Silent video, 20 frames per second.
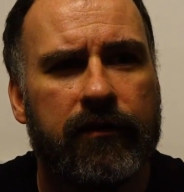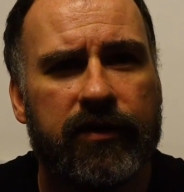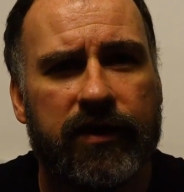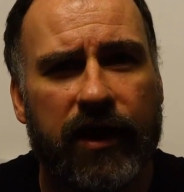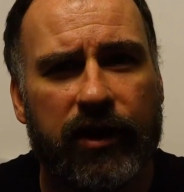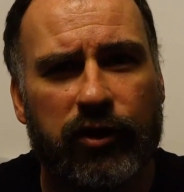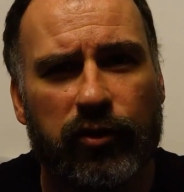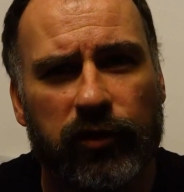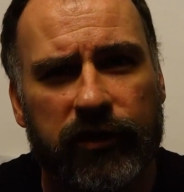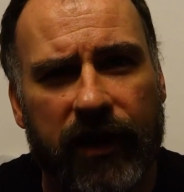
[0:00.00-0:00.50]

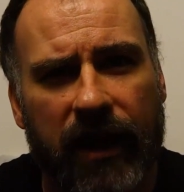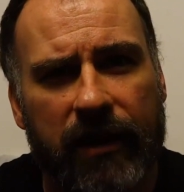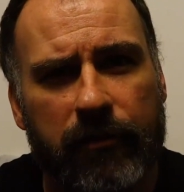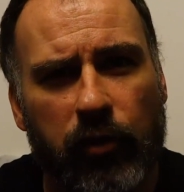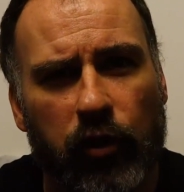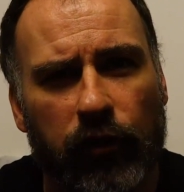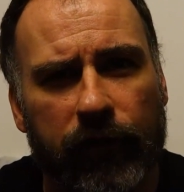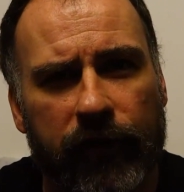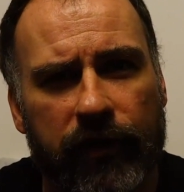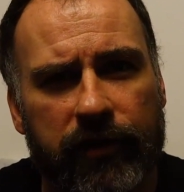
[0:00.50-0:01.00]
sexual
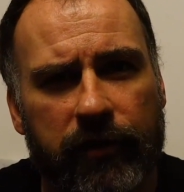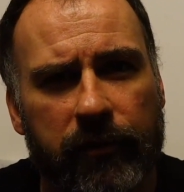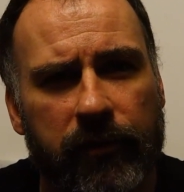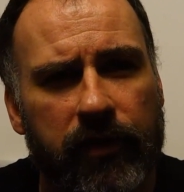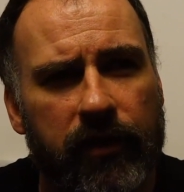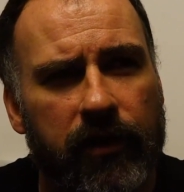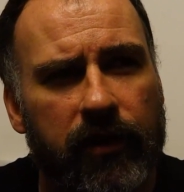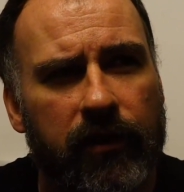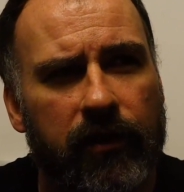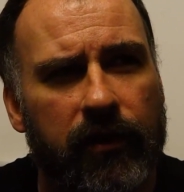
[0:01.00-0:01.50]

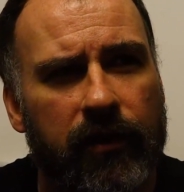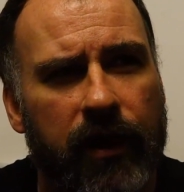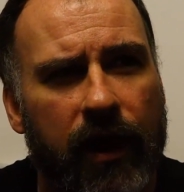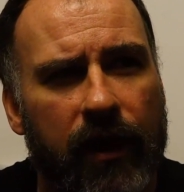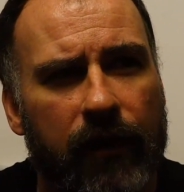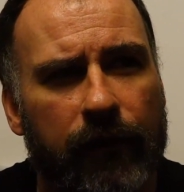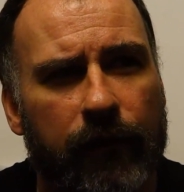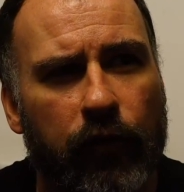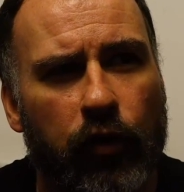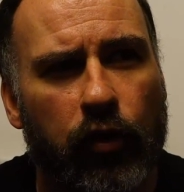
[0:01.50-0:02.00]
dimorphism,
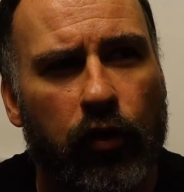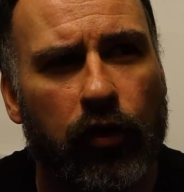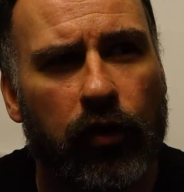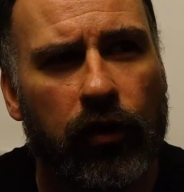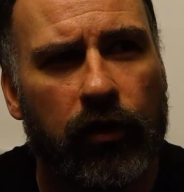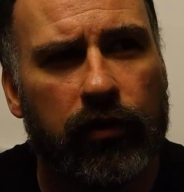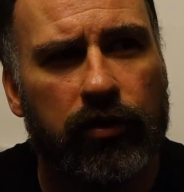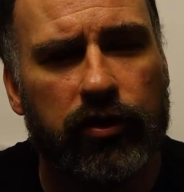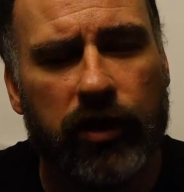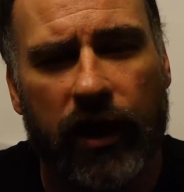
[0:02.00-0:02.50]

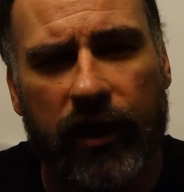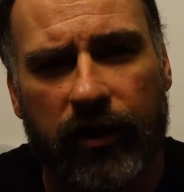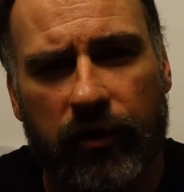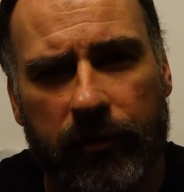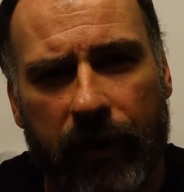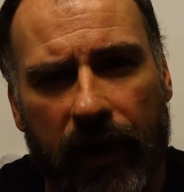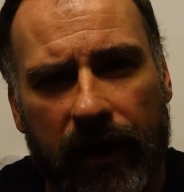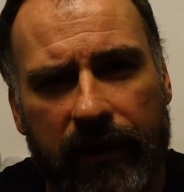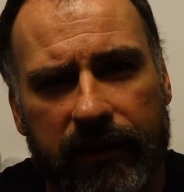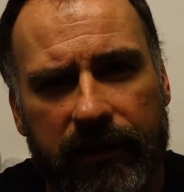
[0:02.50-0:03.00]
therefore
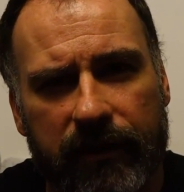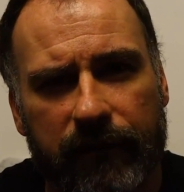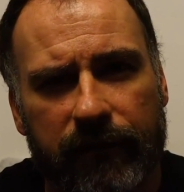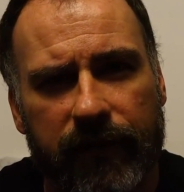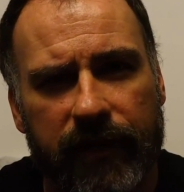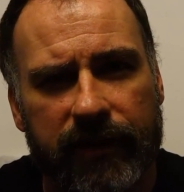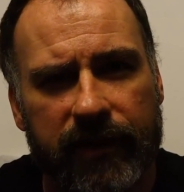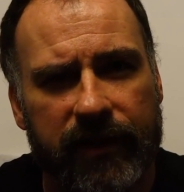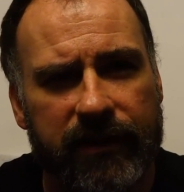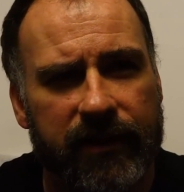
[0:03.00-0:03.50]
gender balance
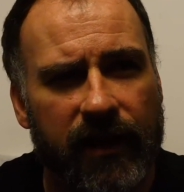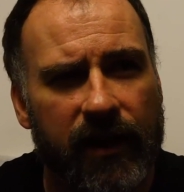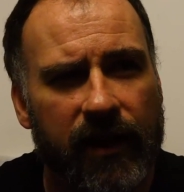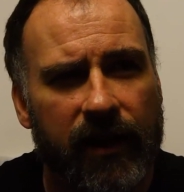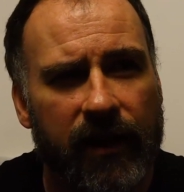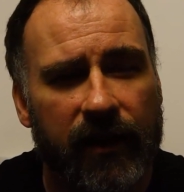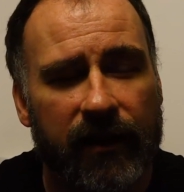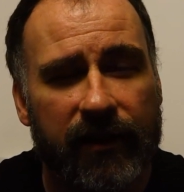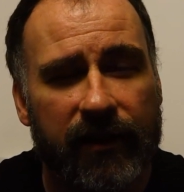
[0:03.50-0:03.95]
in physics.